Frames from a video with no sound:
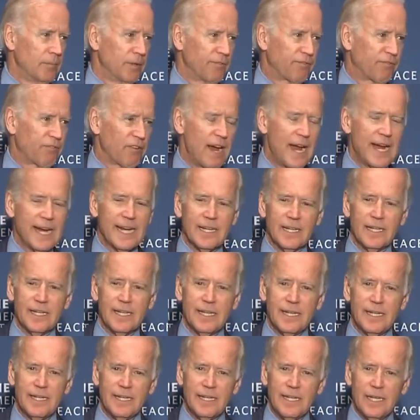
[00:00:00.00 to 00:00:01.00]
But
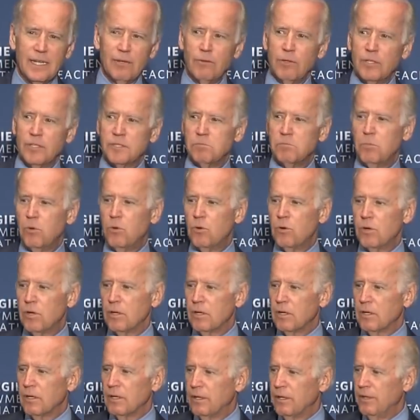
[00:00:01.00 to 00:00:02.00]
frankly, it was
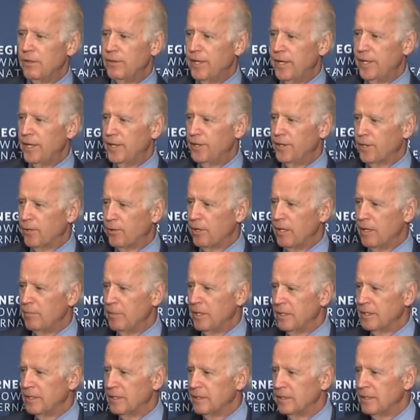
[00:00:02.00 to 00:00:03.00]
more than an
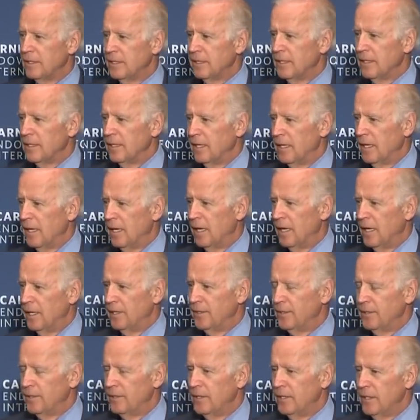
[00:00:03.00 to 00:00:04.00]
agreement
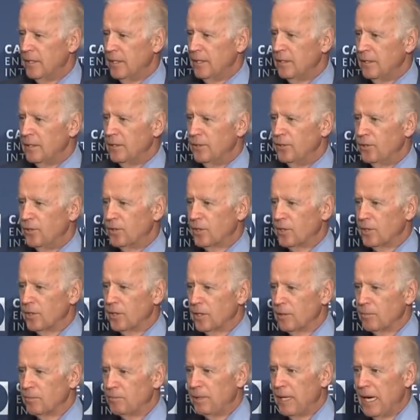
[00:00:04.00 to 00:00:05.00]
on
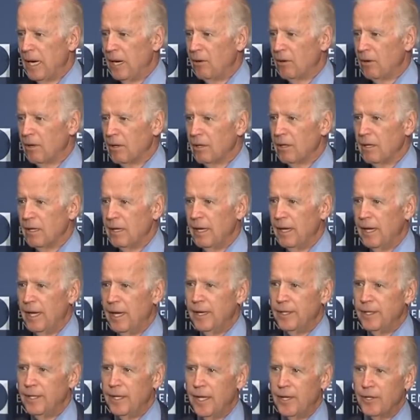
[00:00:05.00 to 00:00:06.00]
nuclear power
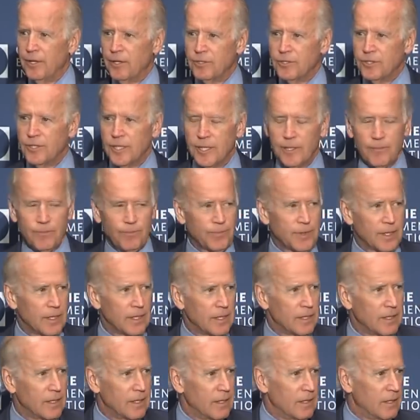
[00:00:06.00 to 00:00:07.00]
and energy.
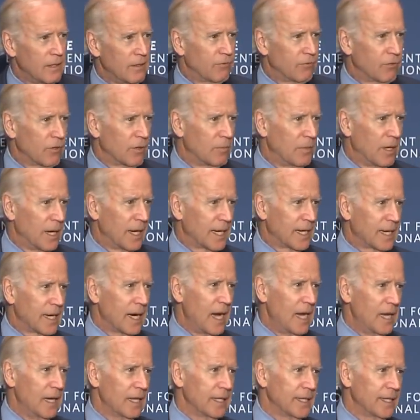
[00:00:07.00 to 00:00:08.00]
For my
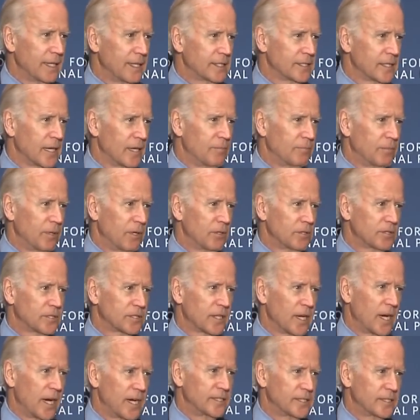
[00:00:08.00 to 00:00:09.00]
colleagues on both
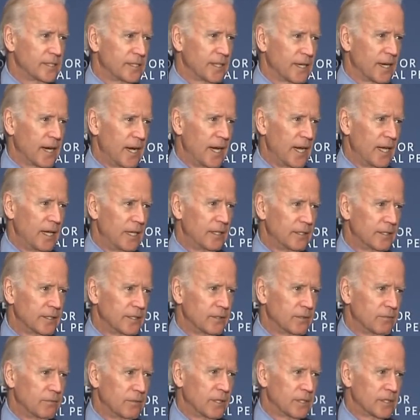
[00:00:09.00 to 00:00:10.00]
sides of the aisle,
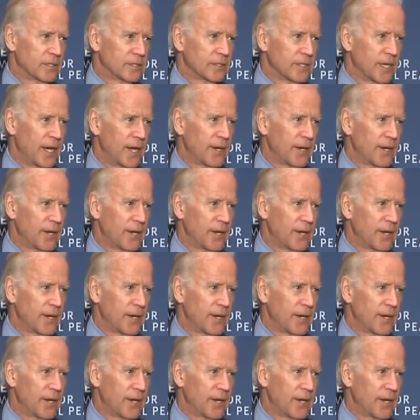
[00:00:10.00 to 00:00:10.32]
it was